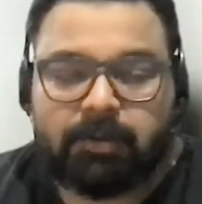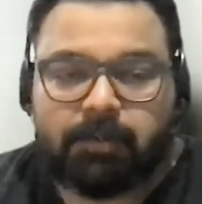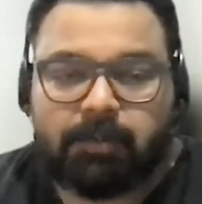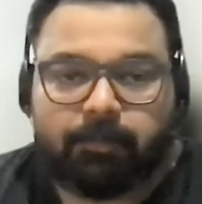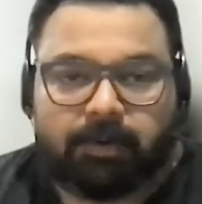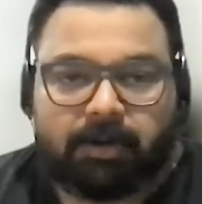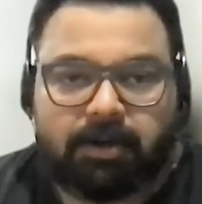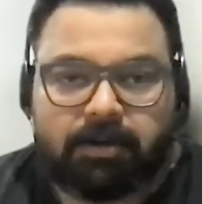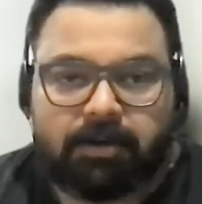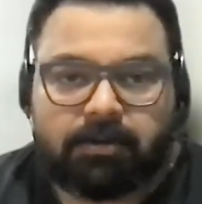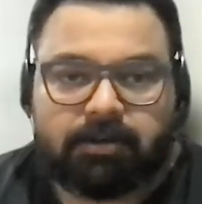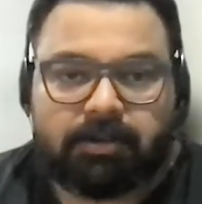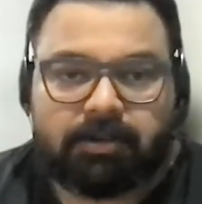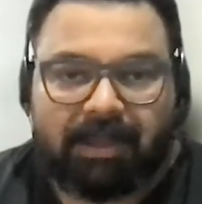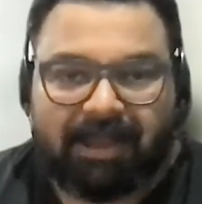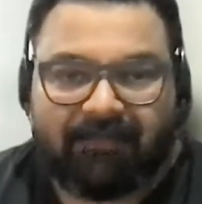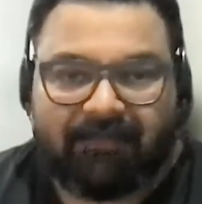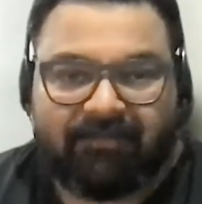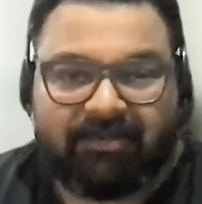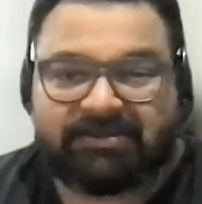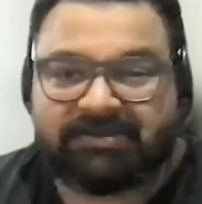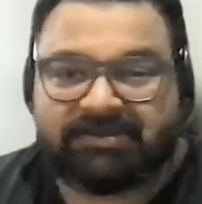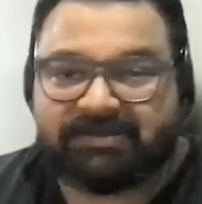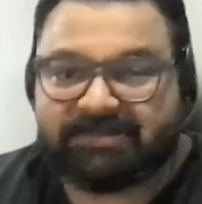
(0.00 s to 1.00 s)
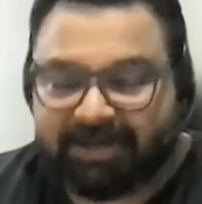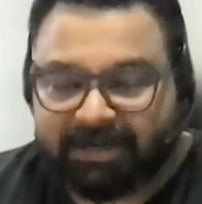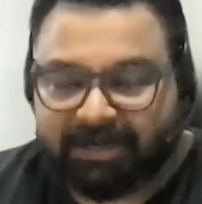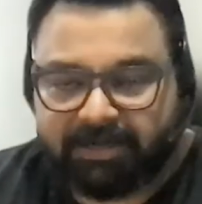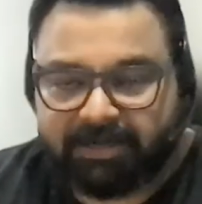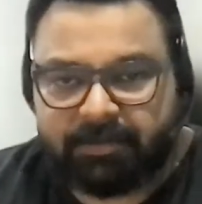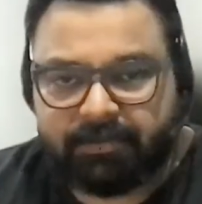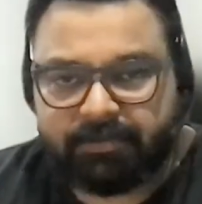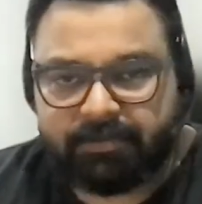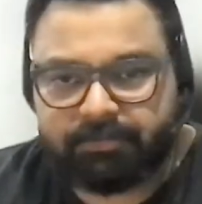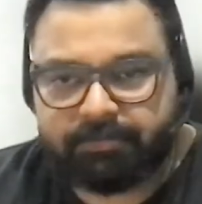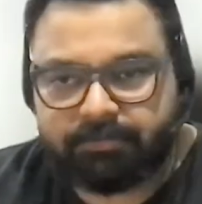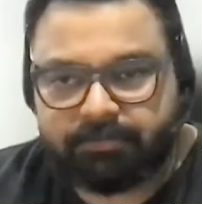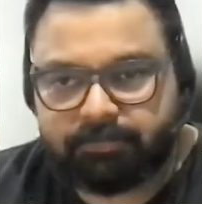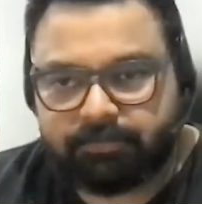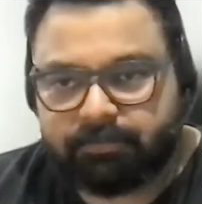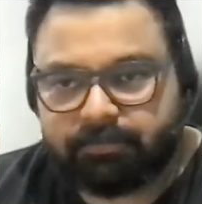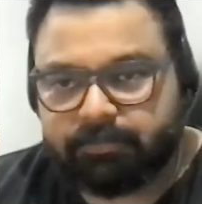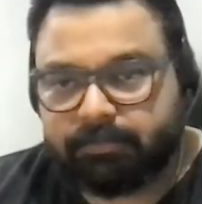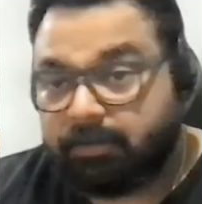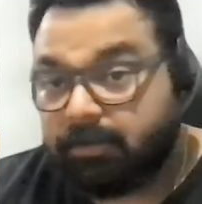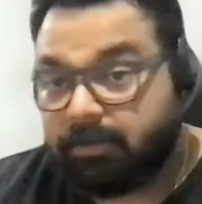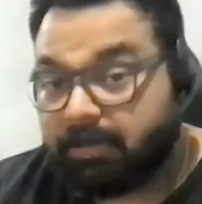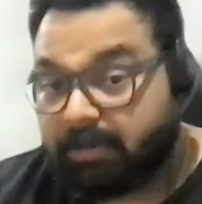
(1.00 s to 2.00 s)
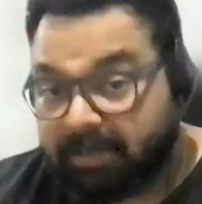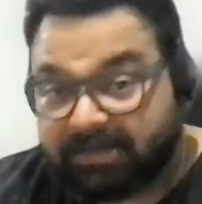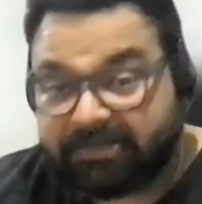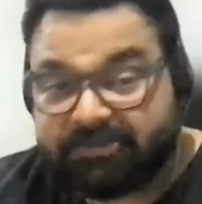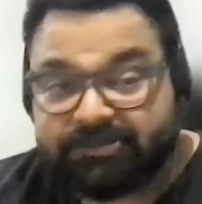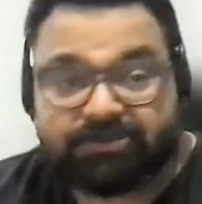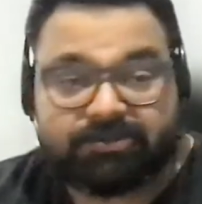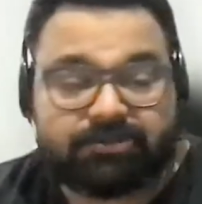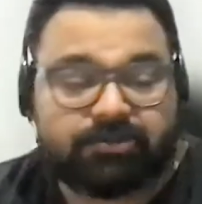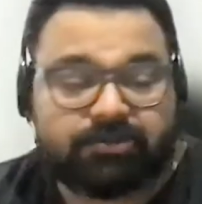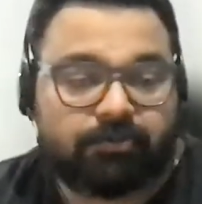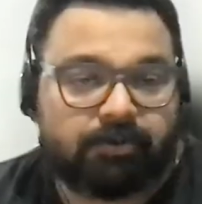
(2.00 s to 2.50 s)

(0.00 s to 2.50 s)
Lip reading: But having said let's just go